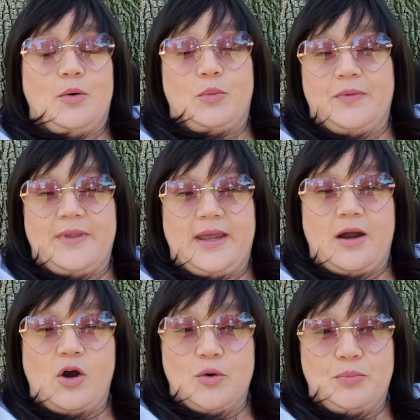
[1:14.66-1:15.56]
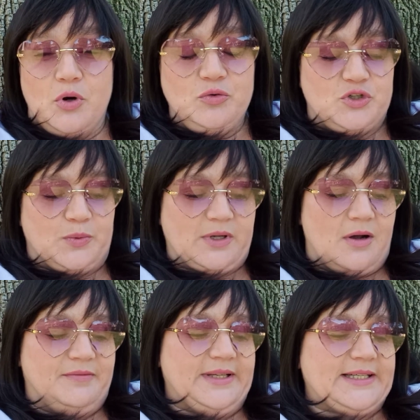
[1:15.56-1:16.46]
when they are approached with
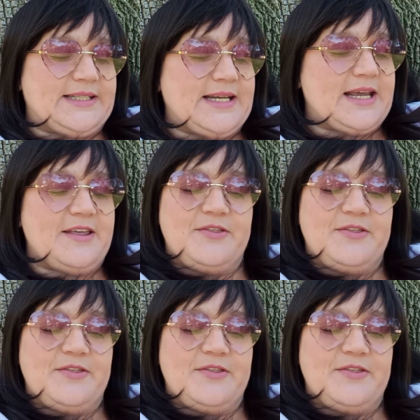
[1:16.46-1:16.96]
conflict.